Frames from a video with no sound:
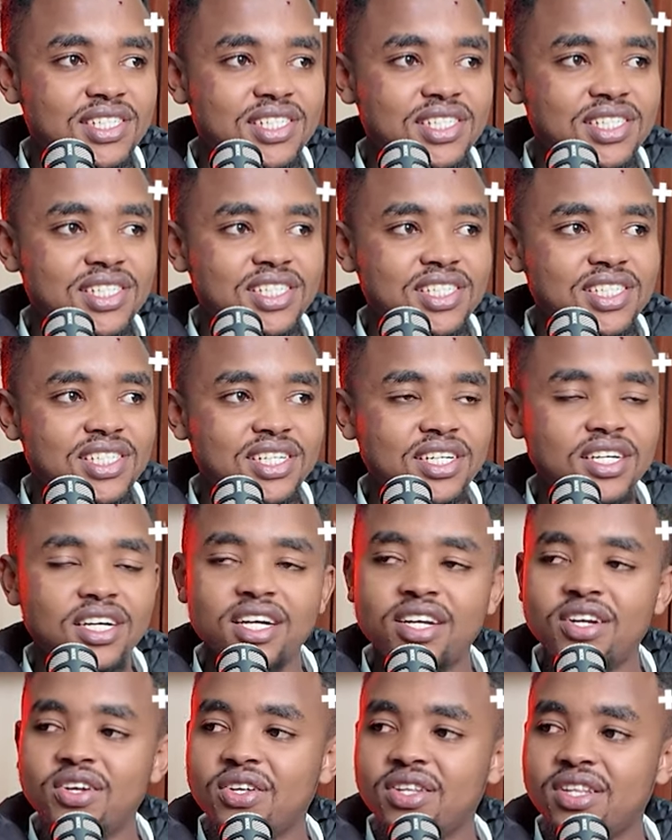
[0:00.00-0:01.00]
uh,
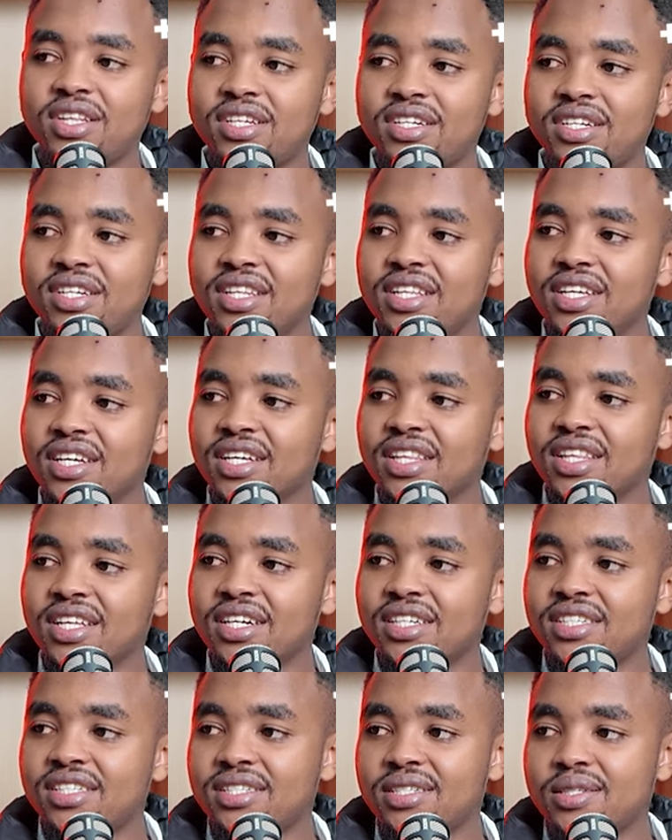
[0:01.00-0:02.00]
I don't think
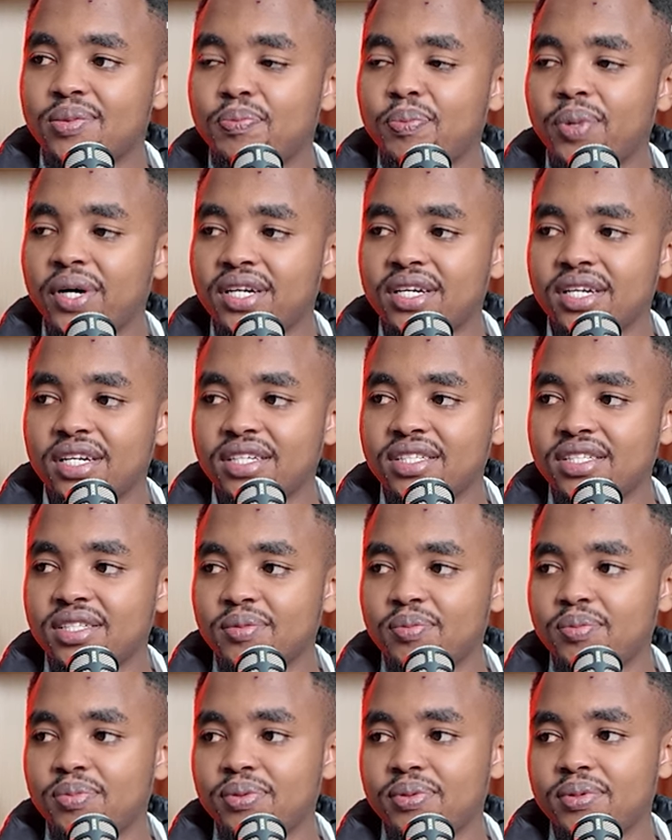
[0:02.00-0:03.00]
that partnership